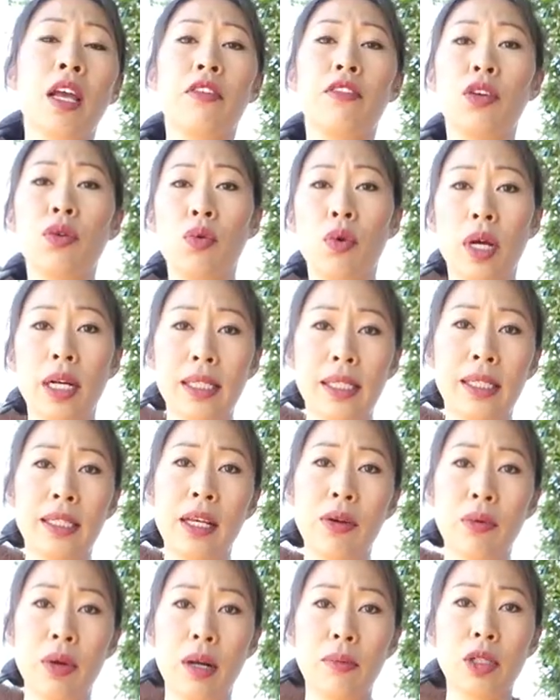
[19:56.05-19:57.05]
You want to
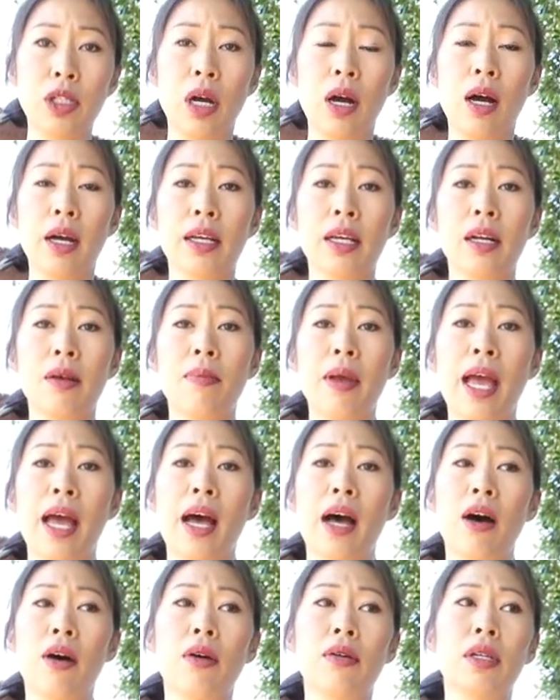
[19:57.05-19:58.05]
see what I'm talking
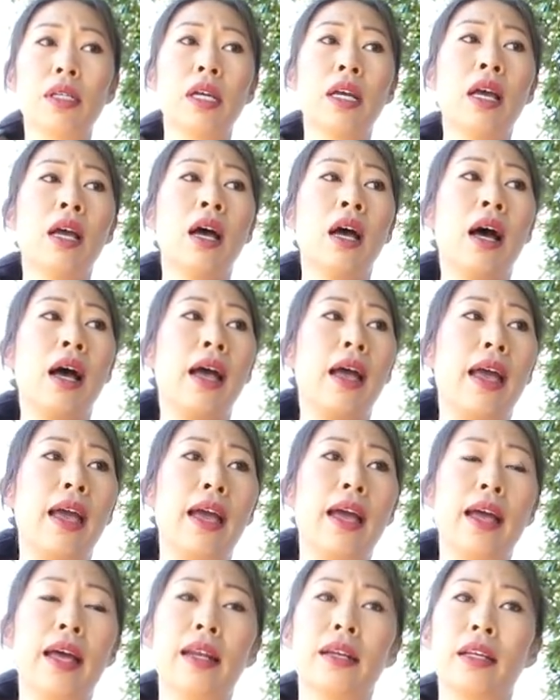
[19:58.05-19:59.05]
about,
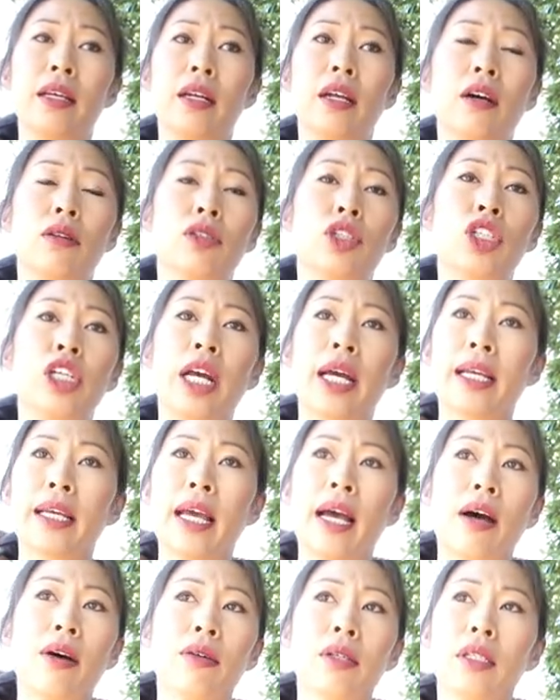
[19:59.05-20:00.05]
and you know, check
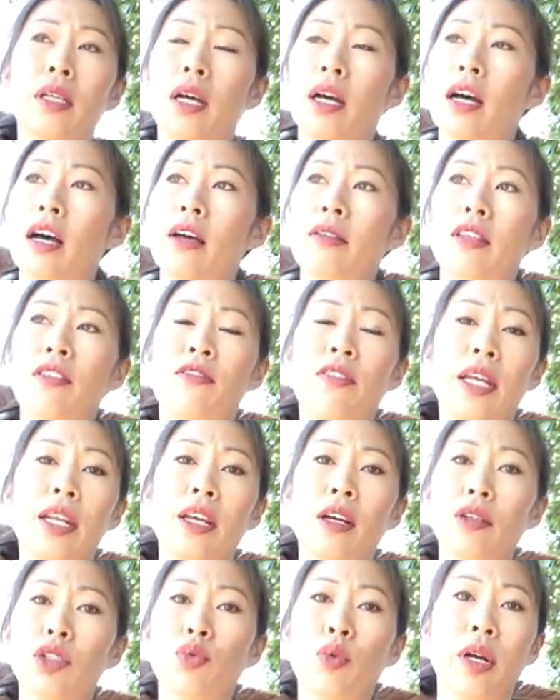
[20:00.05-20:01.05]
out the
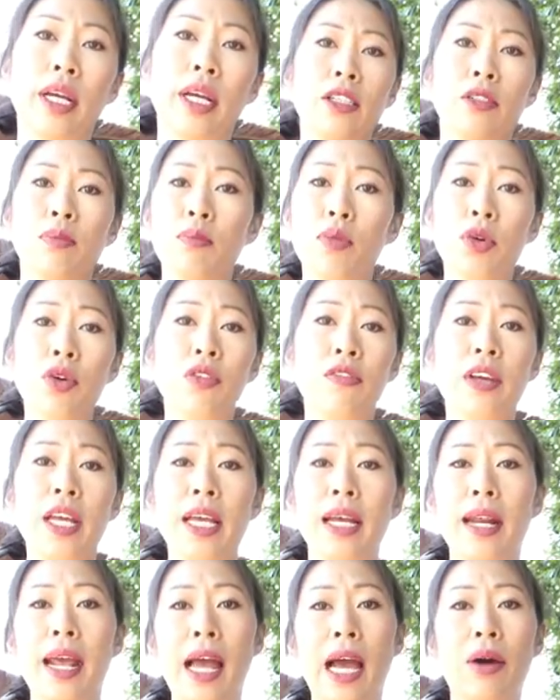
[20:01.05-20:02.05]
videos where
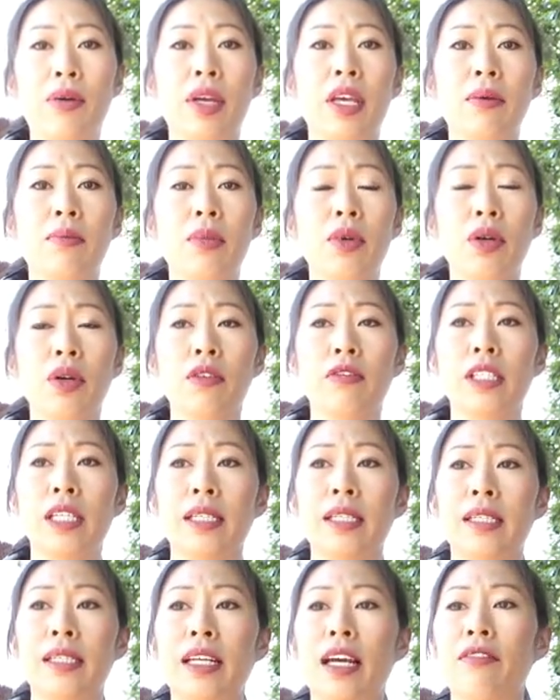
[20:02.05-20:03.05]
moving and how he moves
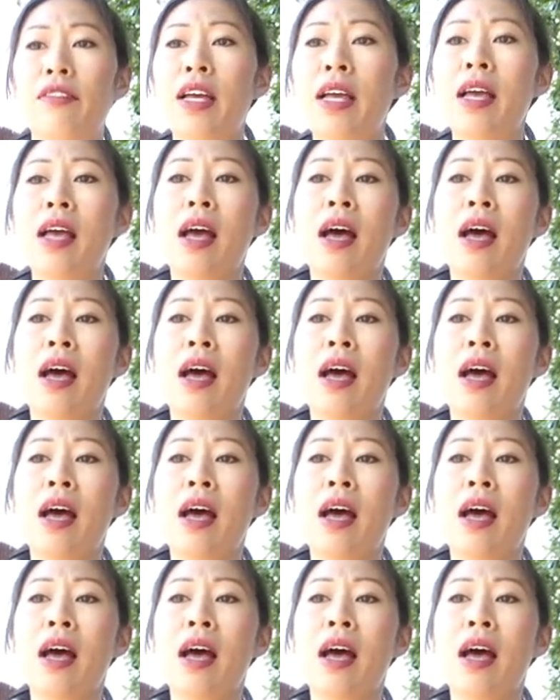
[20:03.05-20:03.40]
and stuff.